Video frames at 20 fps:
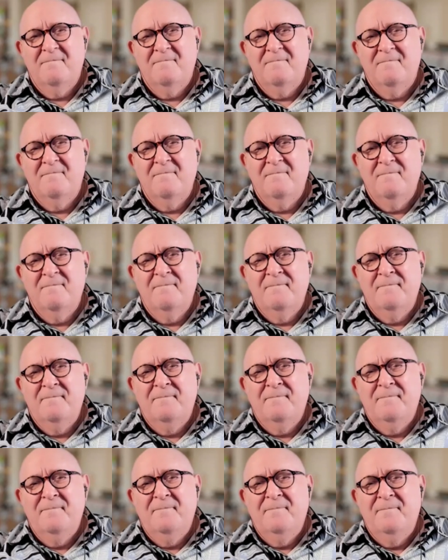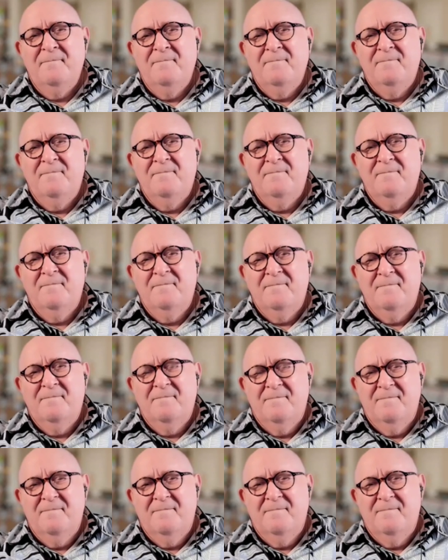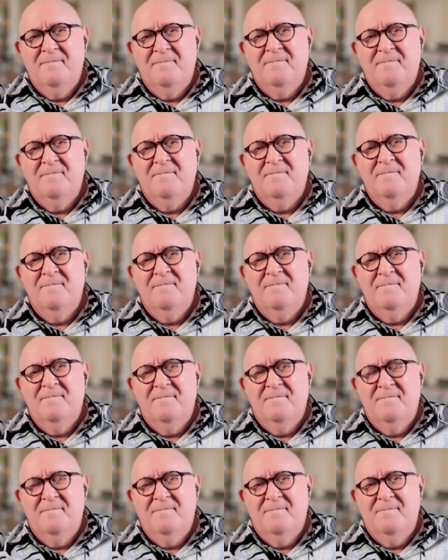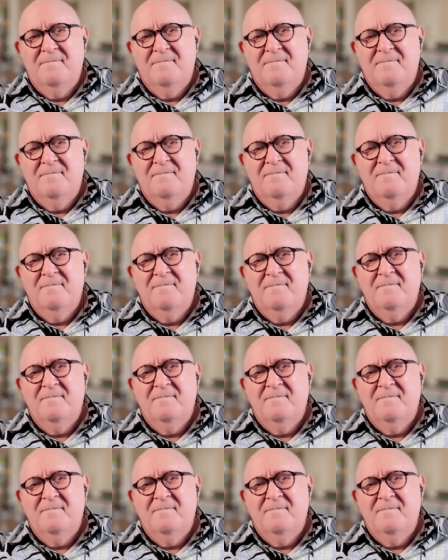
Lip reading: No words are spoken by the person on screen.